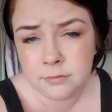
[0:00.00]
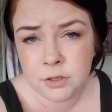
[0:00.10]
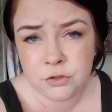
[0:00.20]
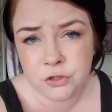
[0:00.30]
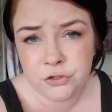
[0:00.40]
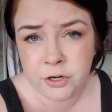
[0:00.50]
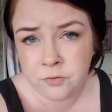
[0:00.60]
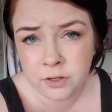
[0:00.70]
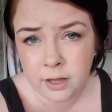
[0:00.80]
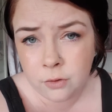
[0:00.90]
you know just
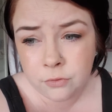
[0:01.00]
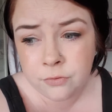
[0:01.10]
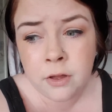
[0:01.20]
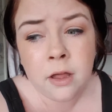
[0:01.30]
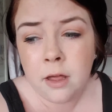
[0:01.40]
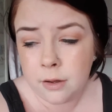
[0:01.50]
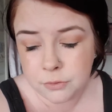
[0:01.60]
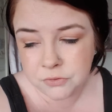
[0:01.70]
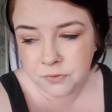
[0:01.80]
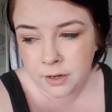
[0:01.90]
general health
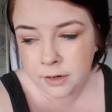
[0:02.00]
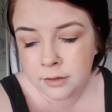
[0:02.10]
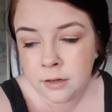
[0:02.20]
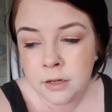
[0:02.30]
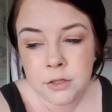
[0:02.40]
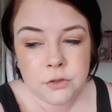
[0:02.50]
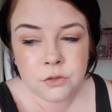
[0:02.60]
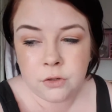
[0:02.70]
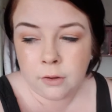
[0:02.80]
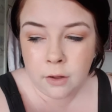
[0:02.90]
was fine
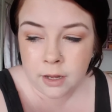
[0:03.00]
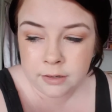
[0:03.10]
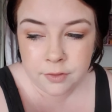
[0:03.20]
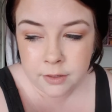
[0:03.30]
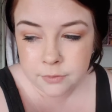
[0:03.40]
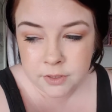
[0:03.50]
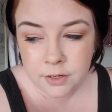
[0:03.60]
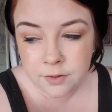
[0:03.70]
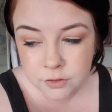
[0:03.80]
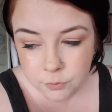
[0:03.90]
so I didn't think it was
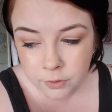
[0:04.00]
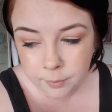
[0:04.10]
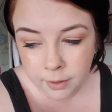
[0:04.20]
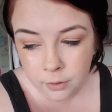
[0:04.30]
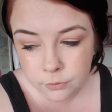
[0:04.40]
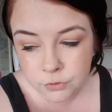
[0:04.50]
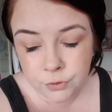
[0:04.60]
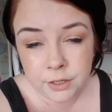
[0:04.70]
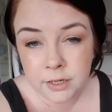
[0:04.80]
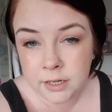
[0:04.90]
anything to worry about
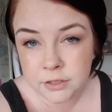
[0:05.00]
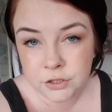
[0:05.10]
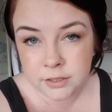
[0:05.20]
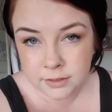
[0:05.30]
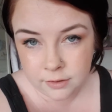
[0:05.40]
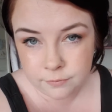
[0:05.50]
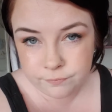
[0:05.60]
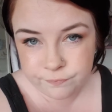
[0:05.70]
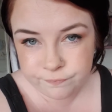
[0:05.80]
so I didn't get it checked out